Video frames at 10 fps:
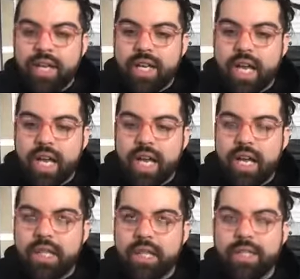we
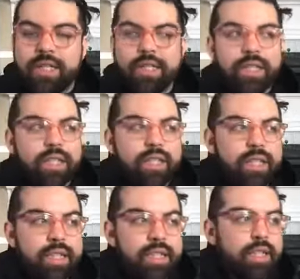can
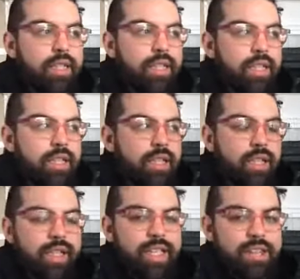
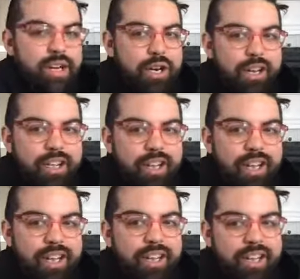get started,
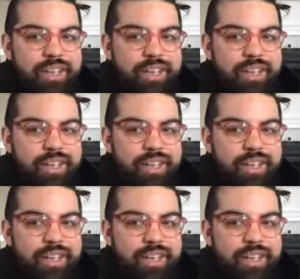yeah.